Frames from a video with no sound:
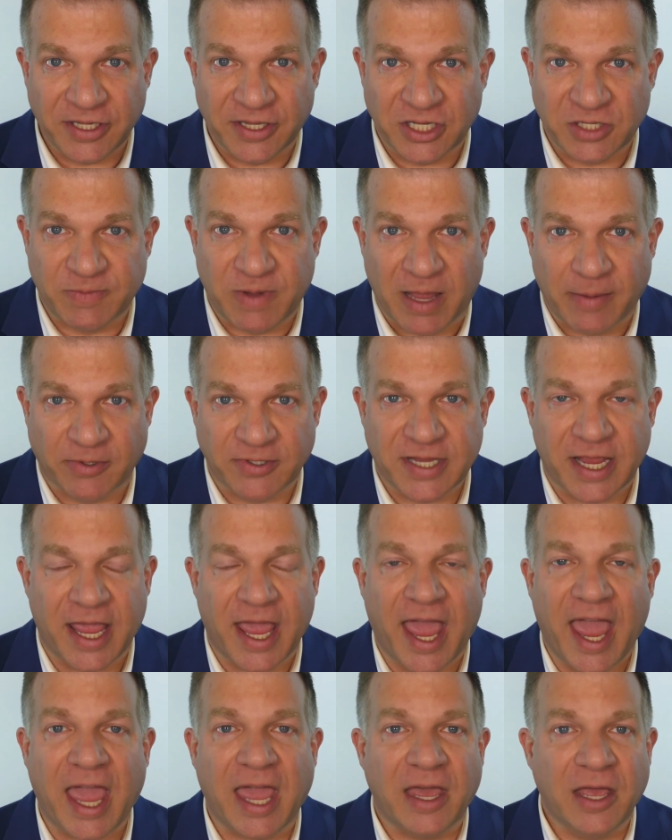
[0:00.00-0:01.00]
those people. Say,
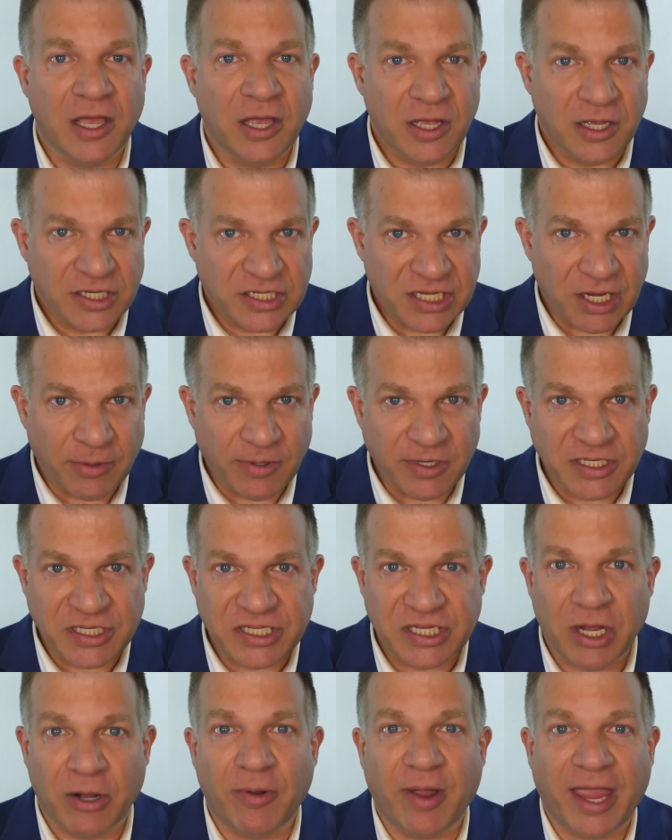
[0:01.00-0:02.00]
hey,
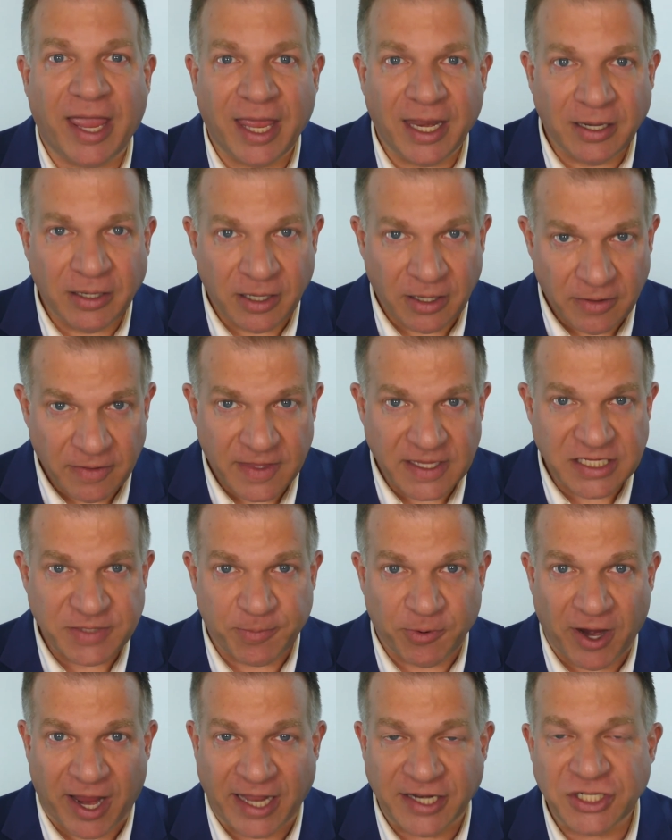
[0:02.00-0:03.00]
so-and-so in this
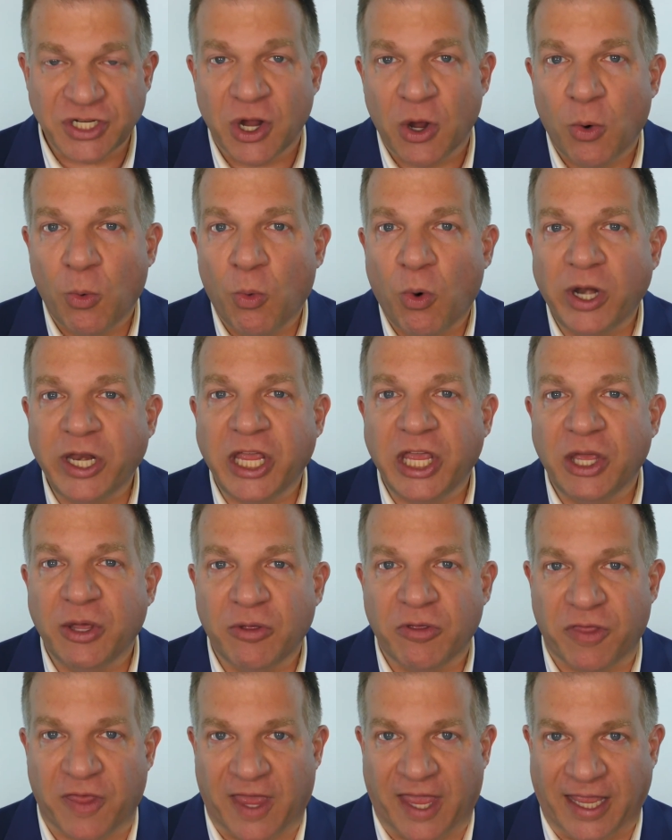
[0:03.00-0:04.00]
branch, what do you
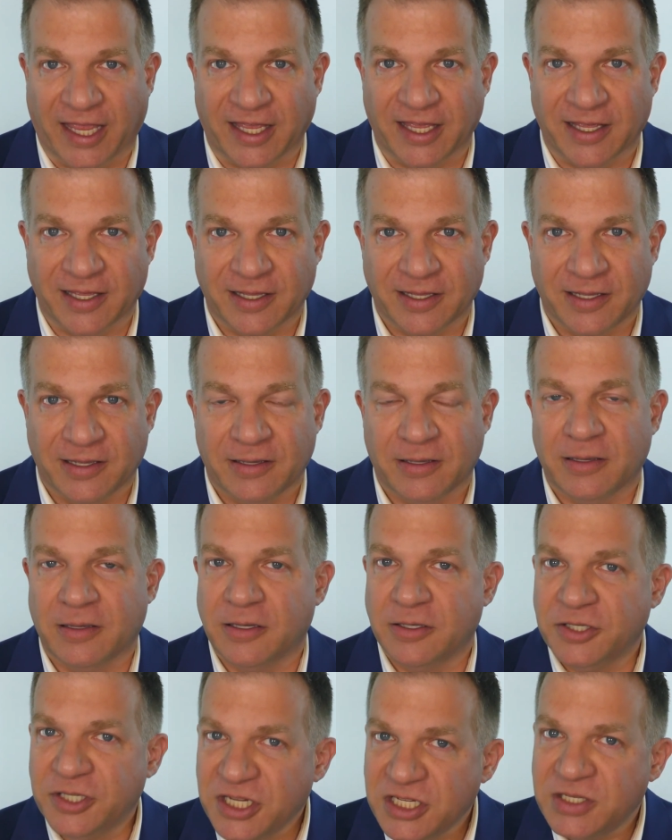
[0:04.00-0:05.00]
think?
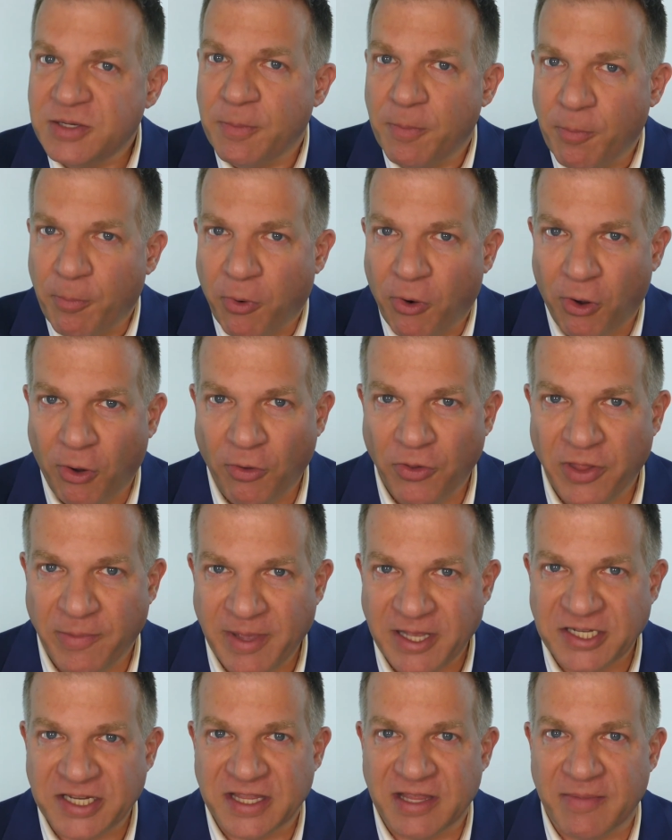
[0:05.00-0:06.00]
Just pull them
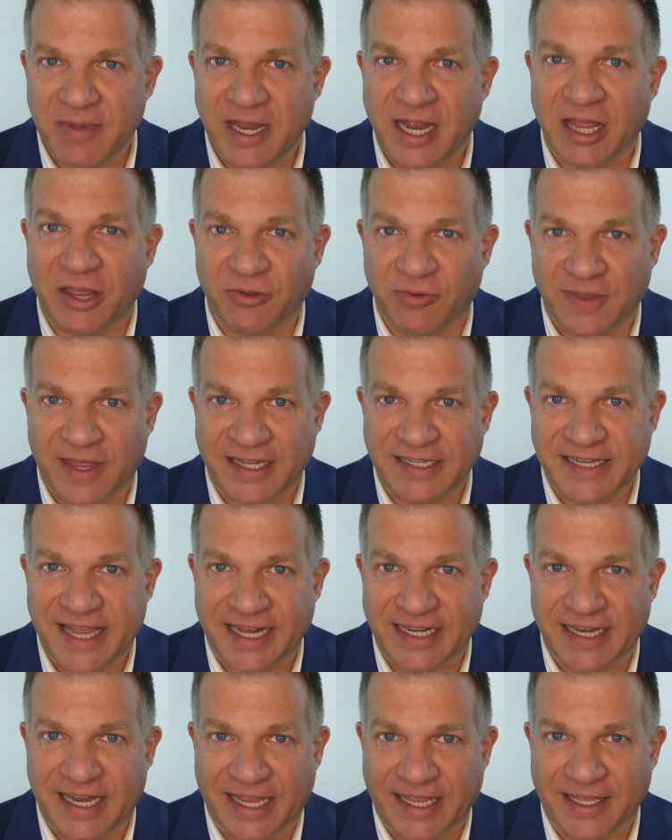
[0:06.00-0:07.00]
into the meeting through that
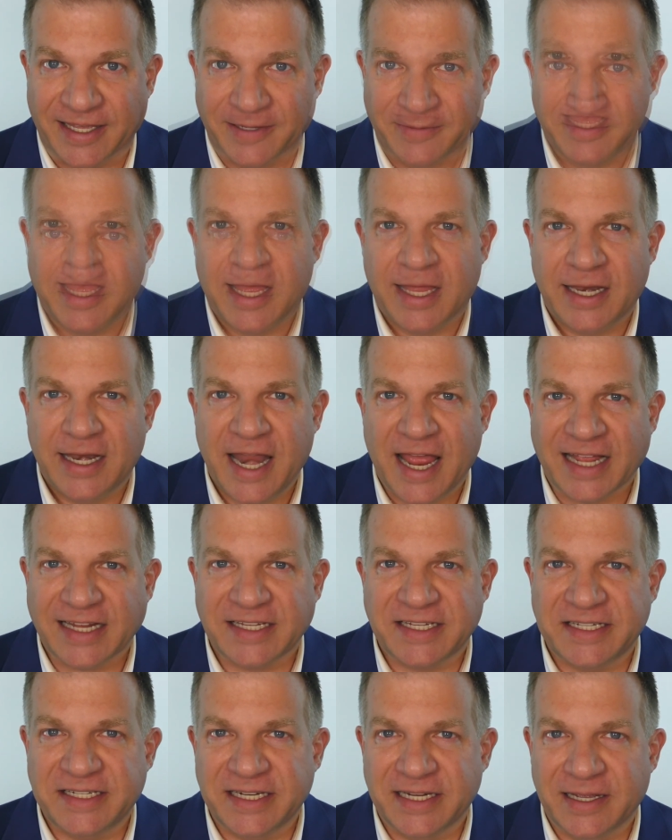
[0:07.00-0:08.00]
technique.
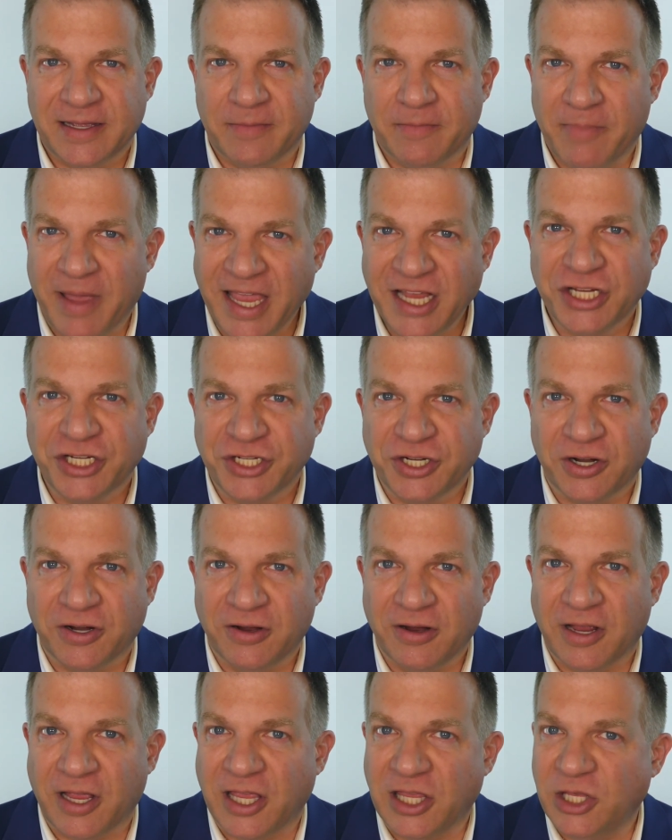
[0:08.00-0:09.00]
Next, make
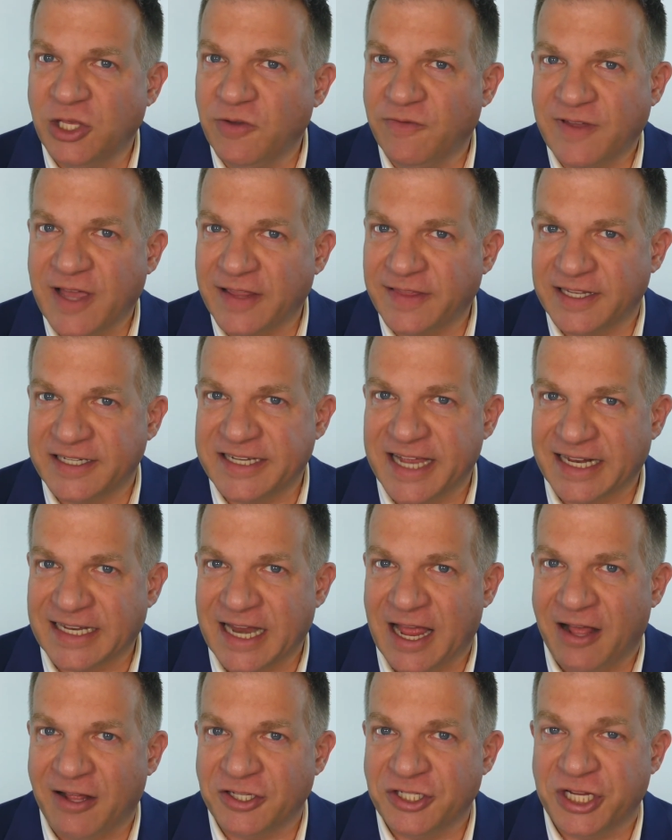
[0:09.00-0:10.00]
sure you've got the
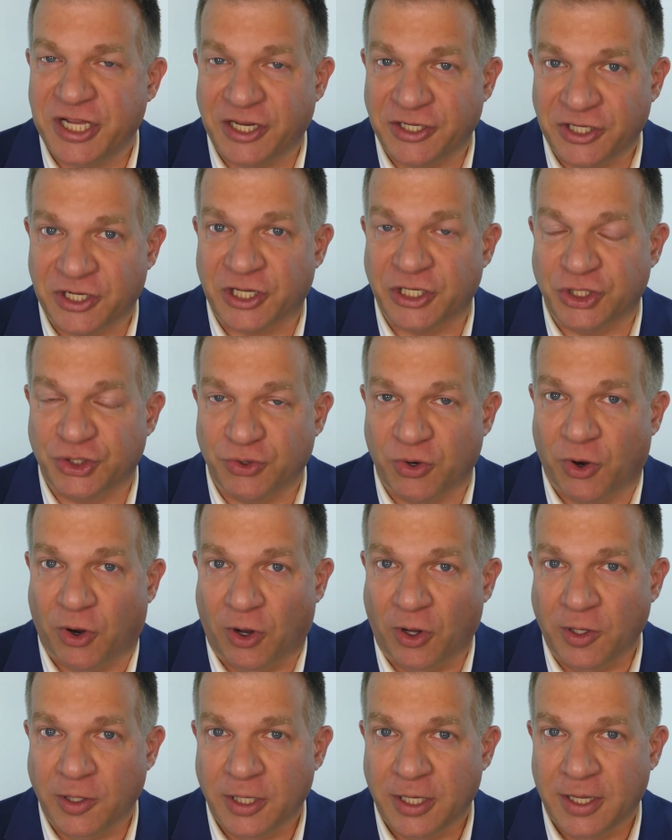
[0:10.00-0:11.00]
technology under
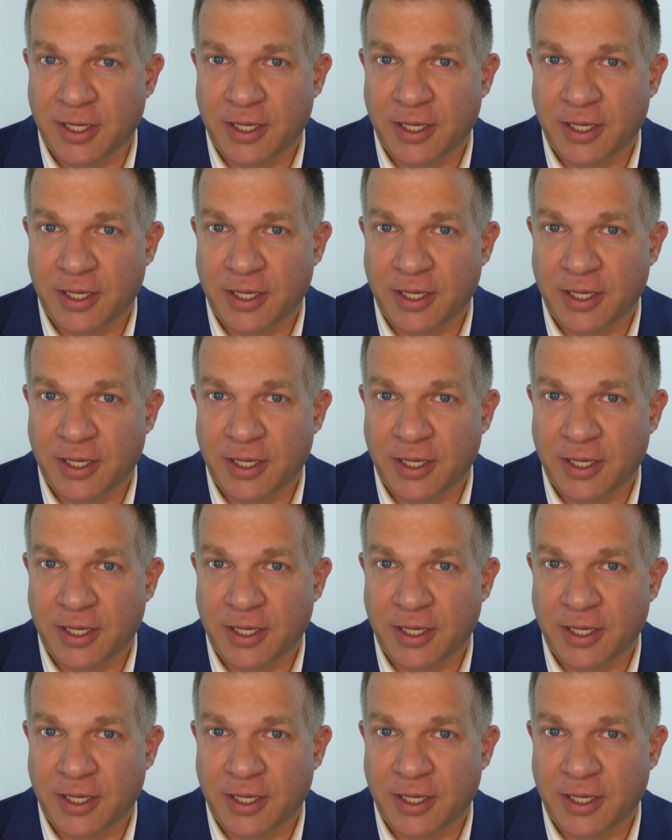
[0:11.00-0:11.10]
control.